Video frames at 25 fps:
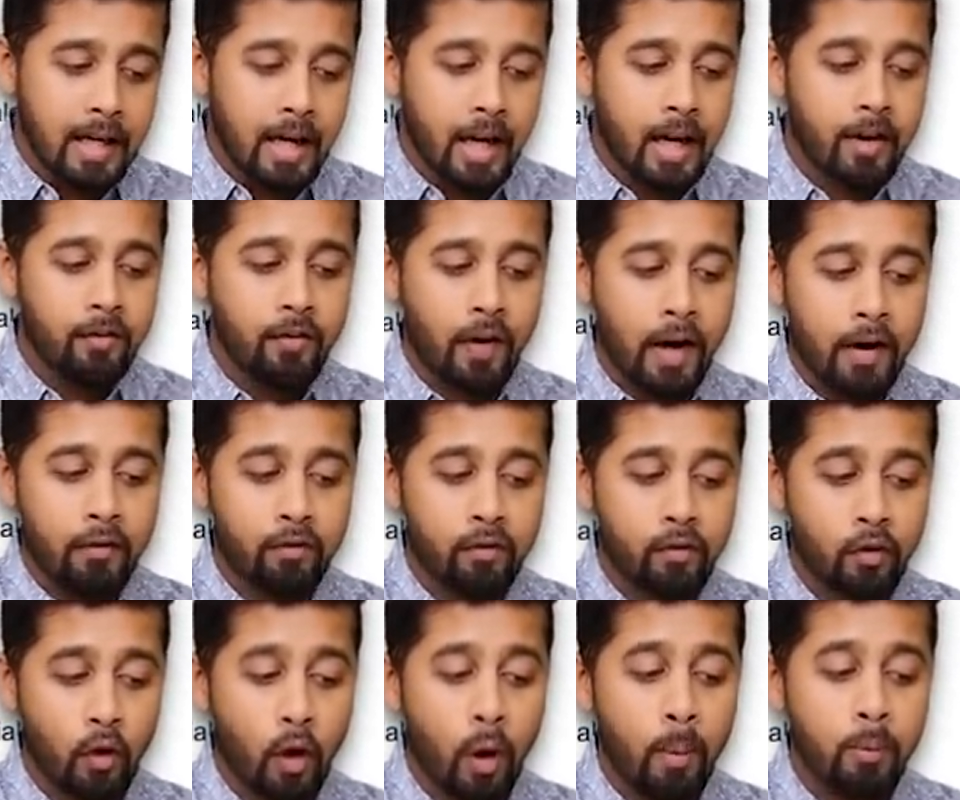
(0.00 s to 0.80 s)
In
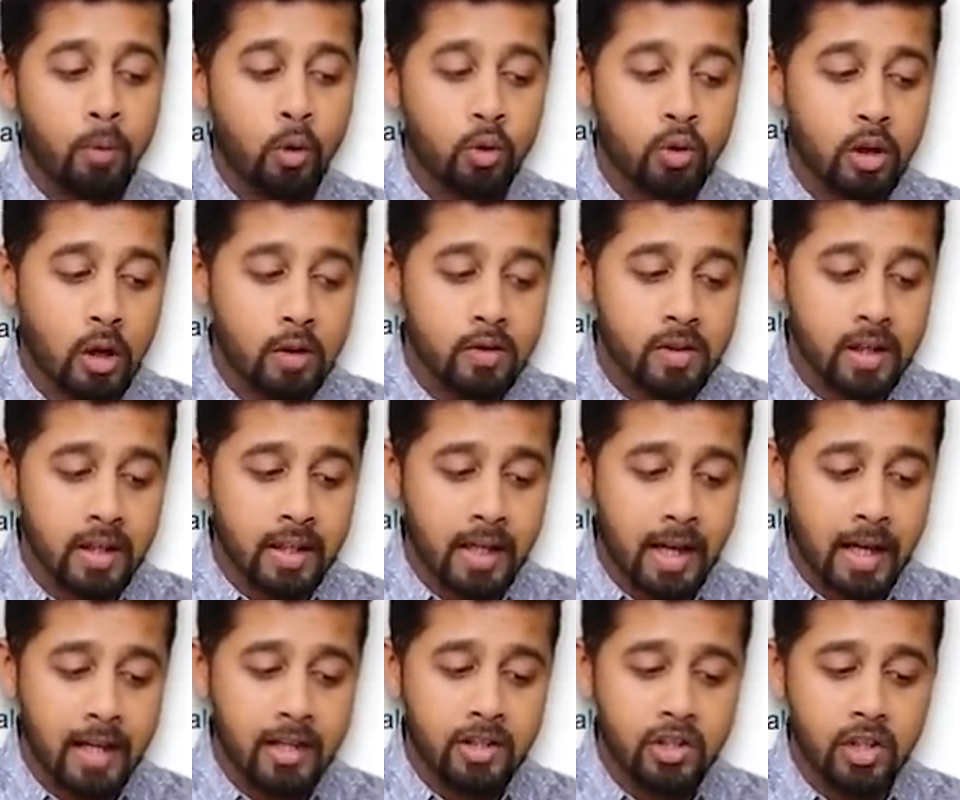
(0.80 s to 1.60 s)
fact, from
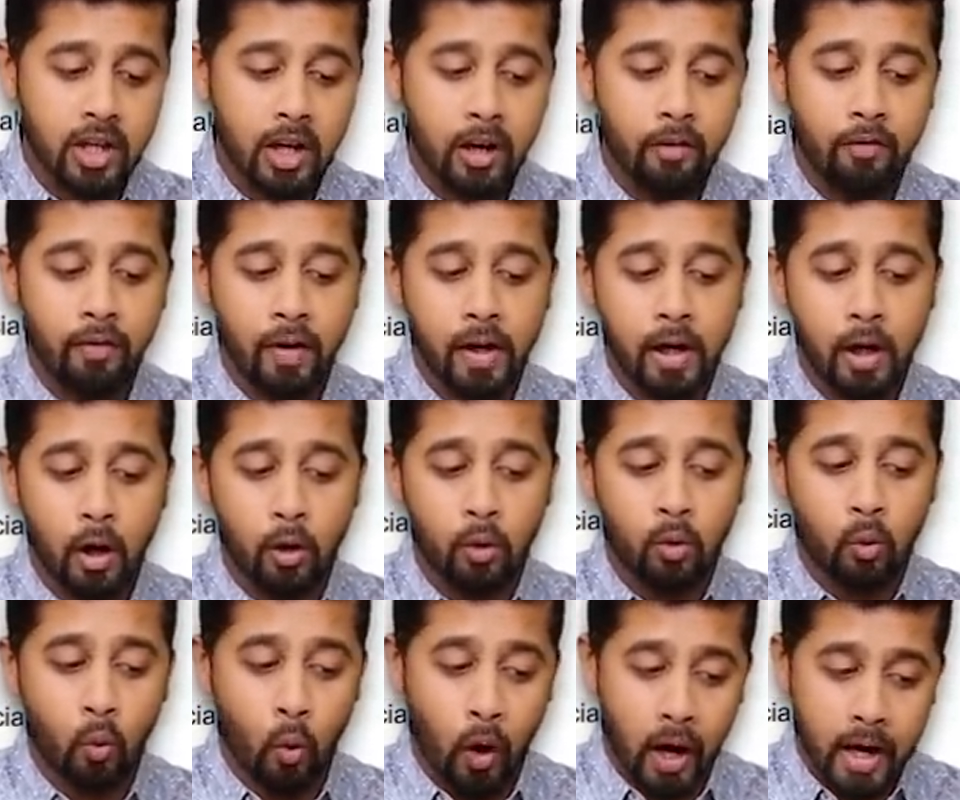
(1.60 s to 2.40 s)
2010, share fell
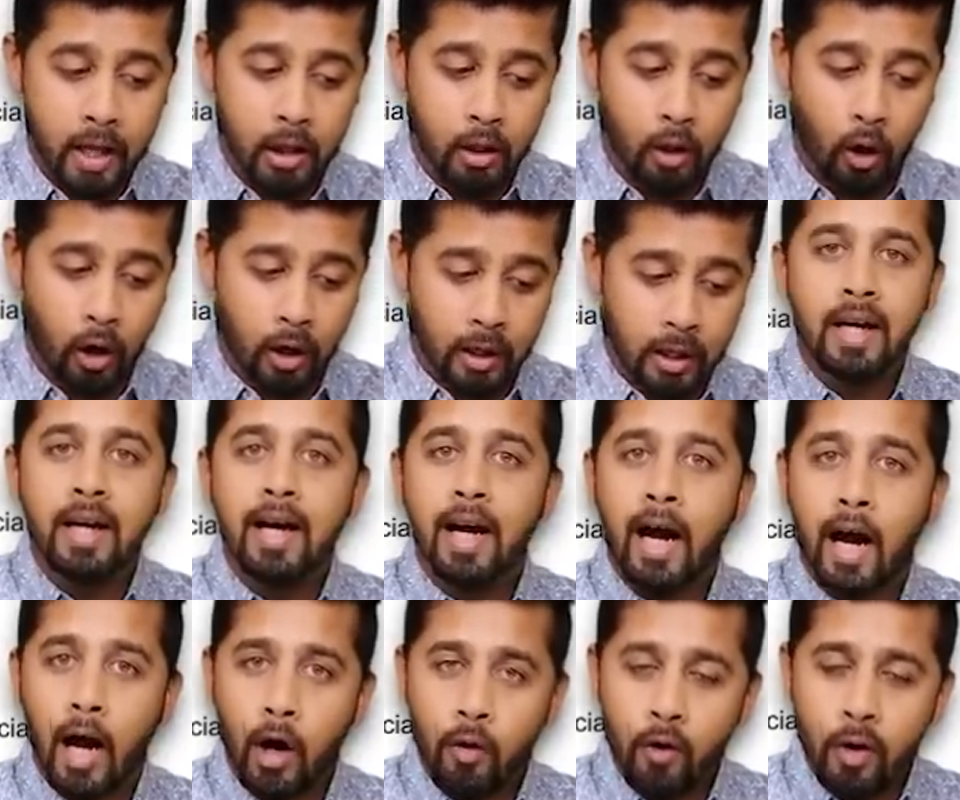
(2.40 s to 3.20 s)
down quite a lot.
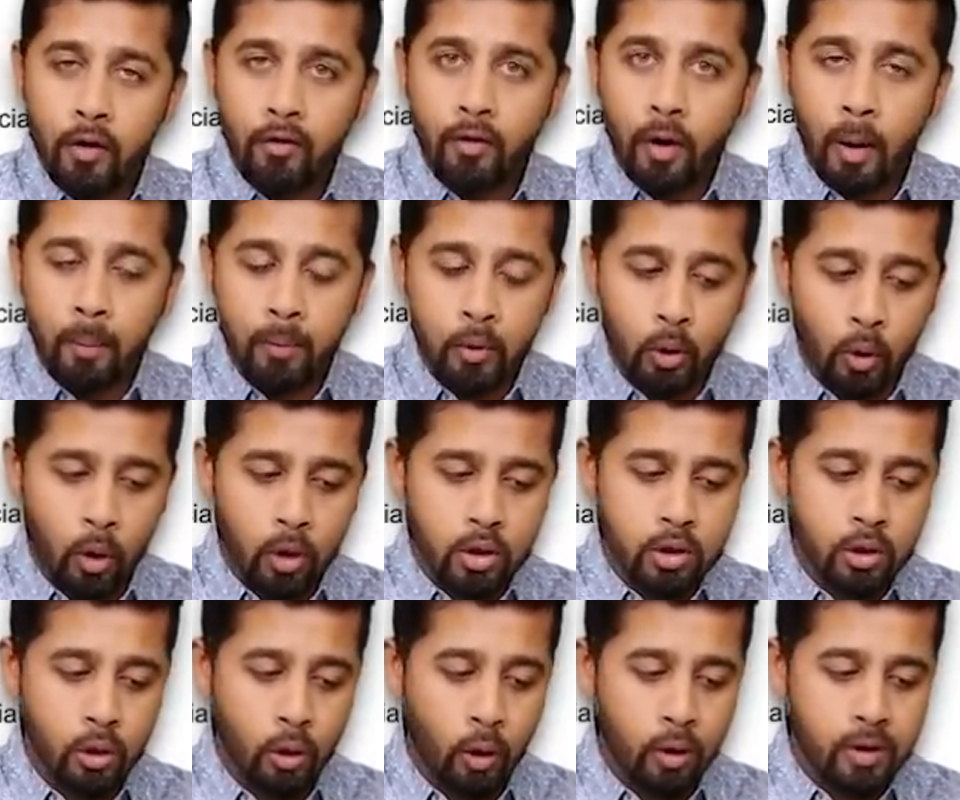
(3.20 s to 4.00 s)
However, from
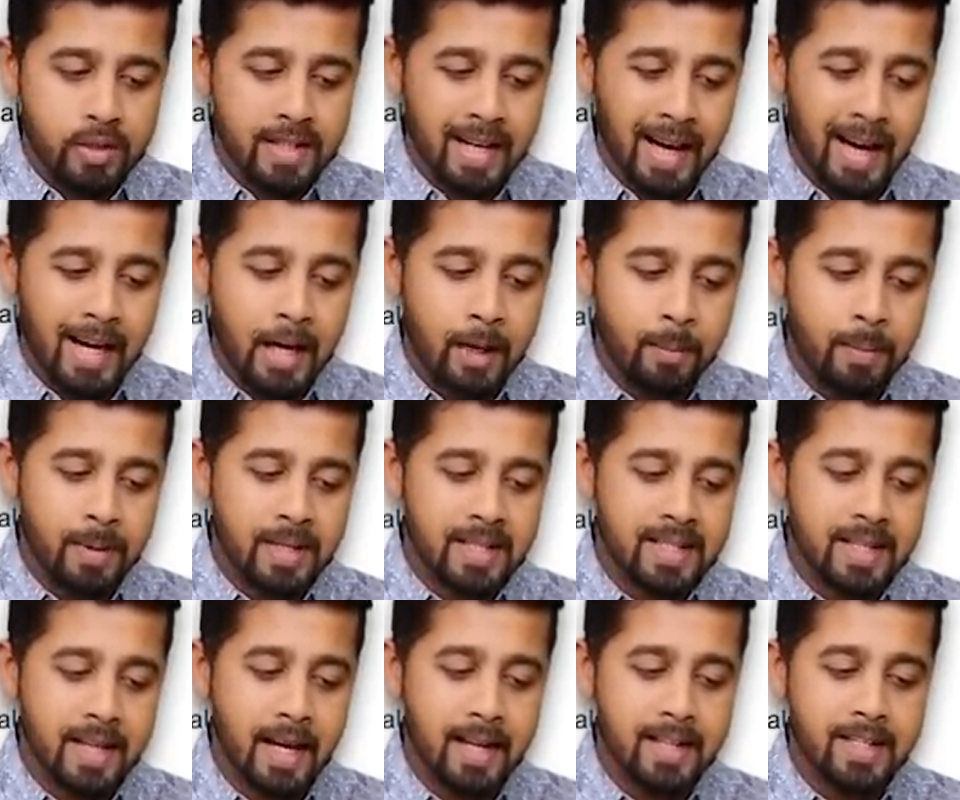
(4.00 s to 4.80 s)
those lows,
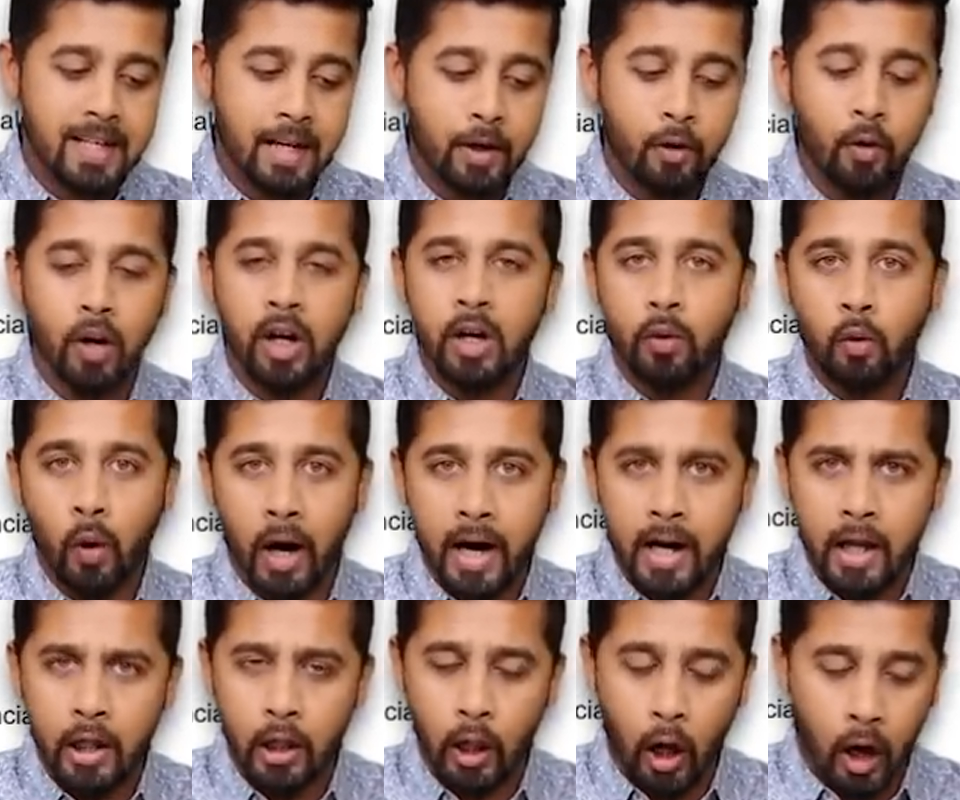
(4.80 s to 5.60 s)
NTPC has recovered
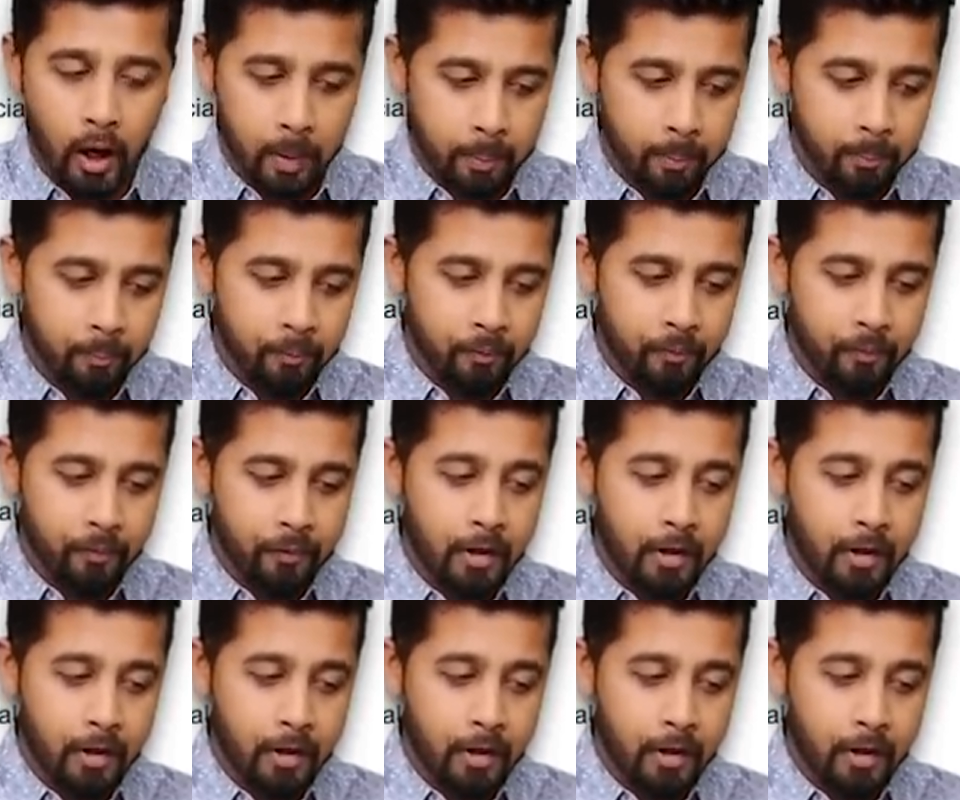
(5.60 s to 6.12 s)
quite a lot.